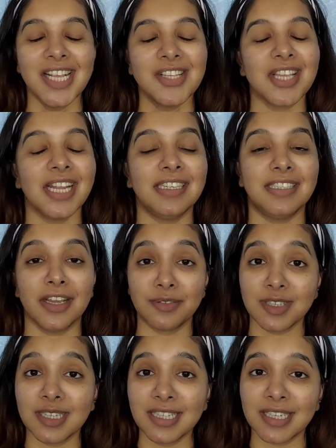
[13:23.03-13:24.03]
So I
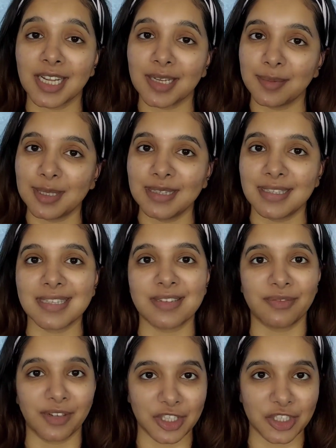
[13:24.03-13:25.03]
definitely recommend
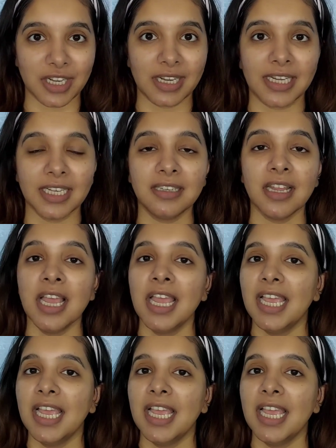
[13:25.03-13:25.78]
this facial kit.